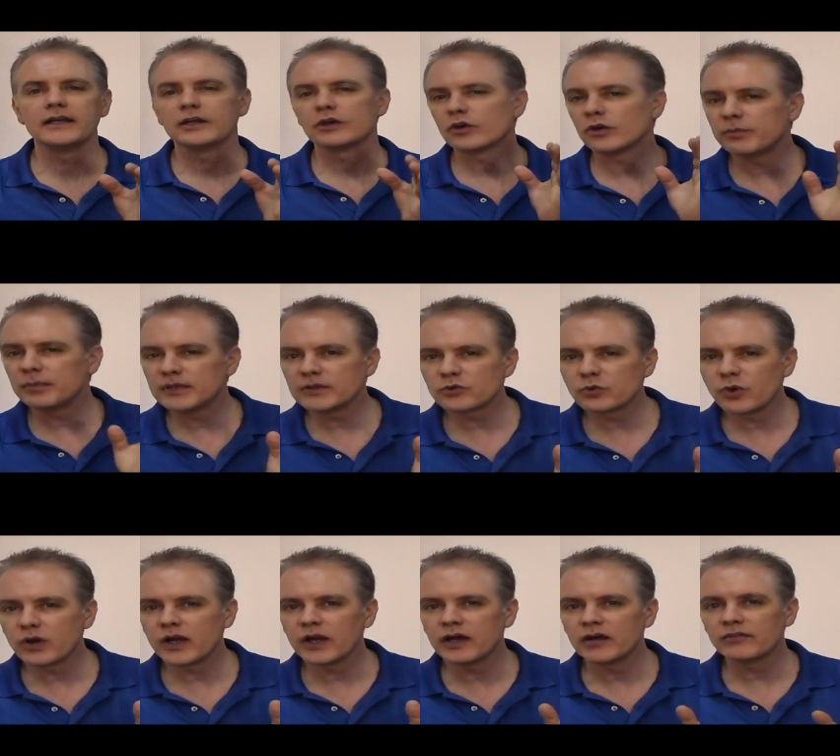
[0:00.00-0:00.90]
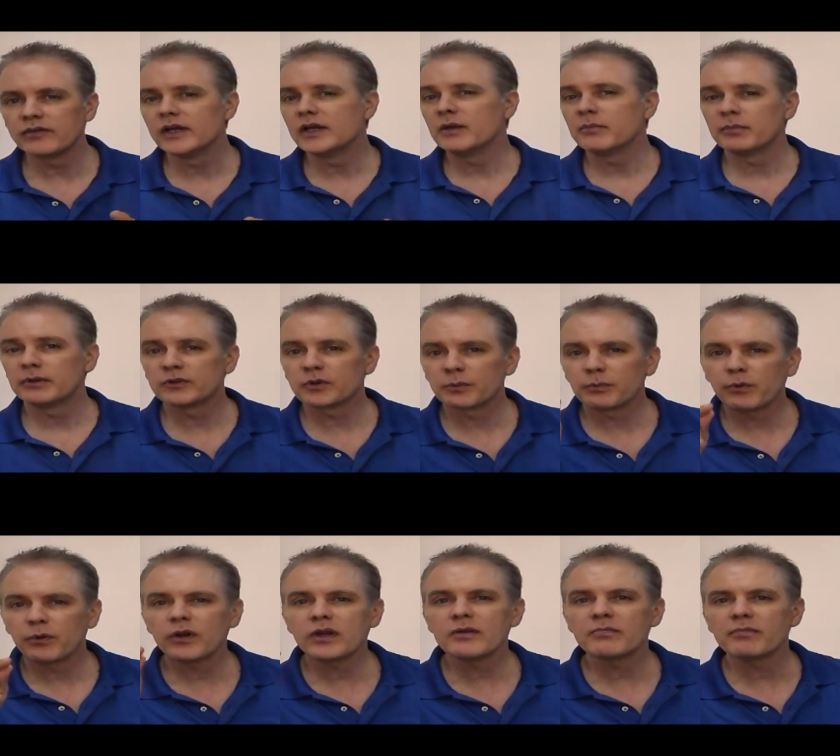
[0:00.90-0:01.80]
could be 12, but they're
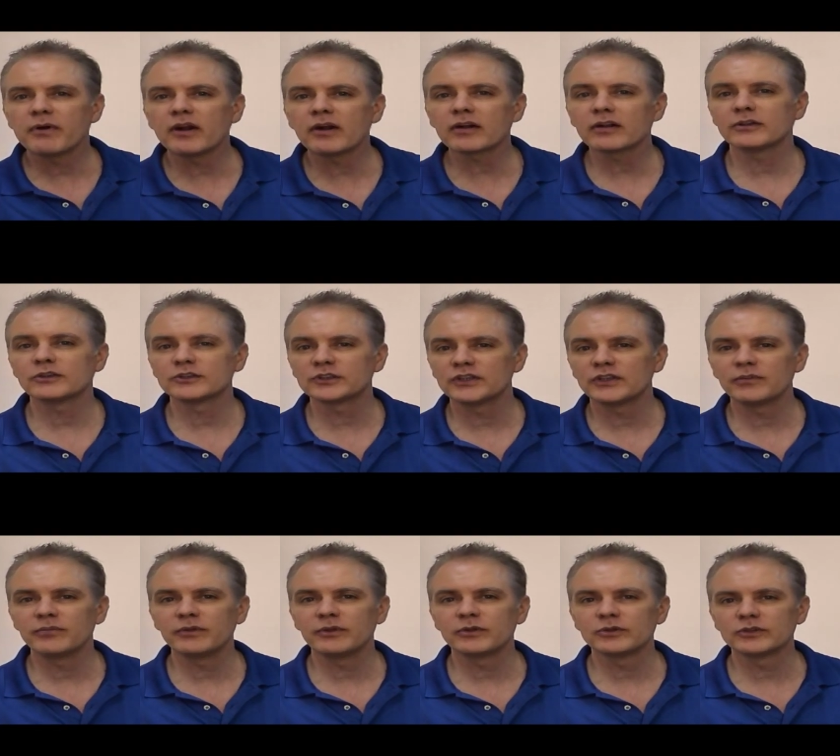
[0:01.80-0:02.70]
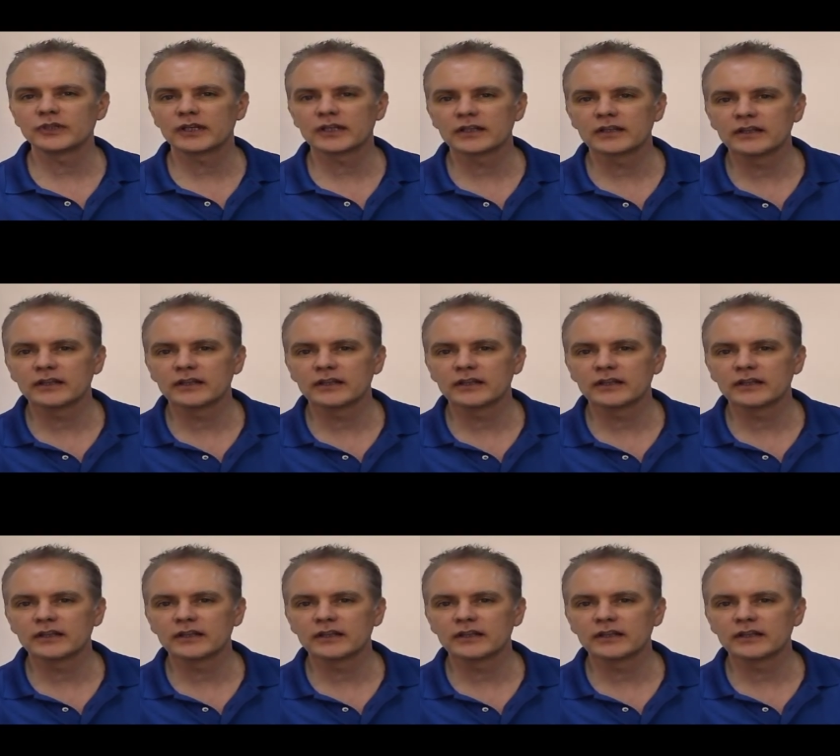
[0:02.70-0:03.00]
putting markers in the music,